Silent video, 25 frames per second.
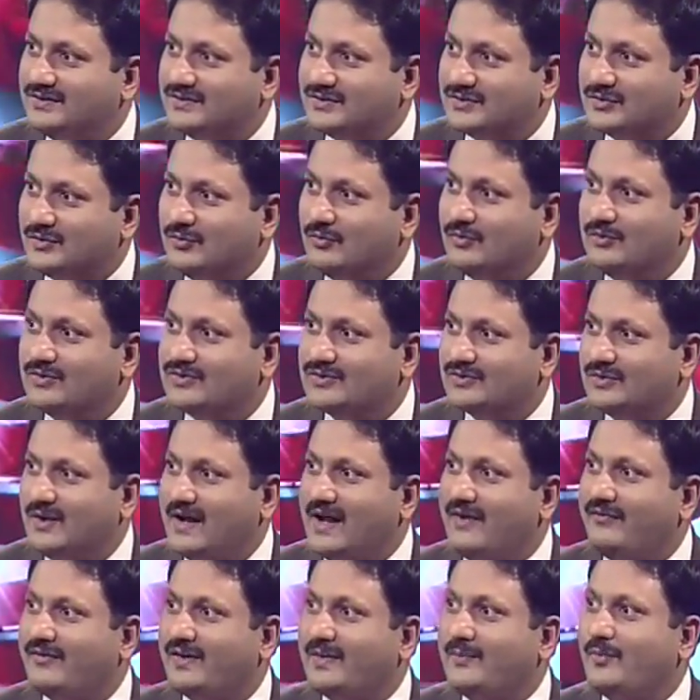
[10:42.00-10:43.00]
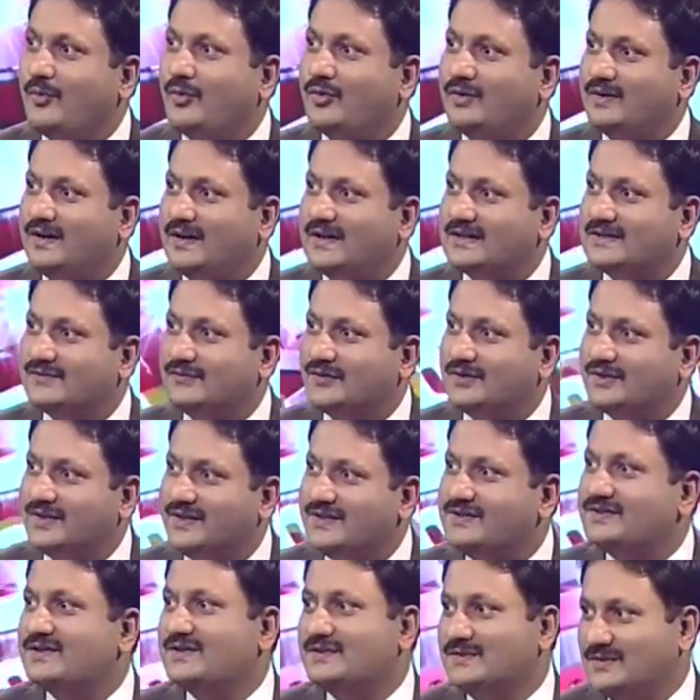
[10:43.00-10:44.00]
schools to have report cards for
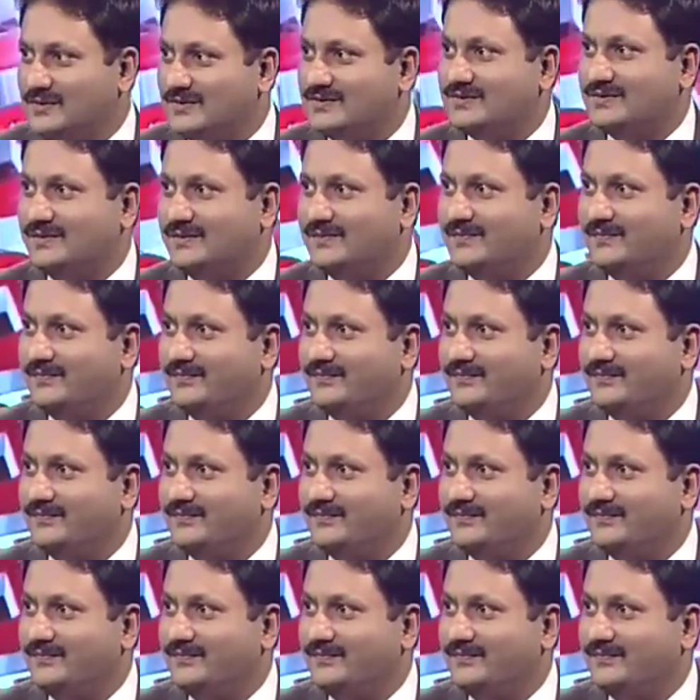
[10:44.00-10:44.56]
teachers also?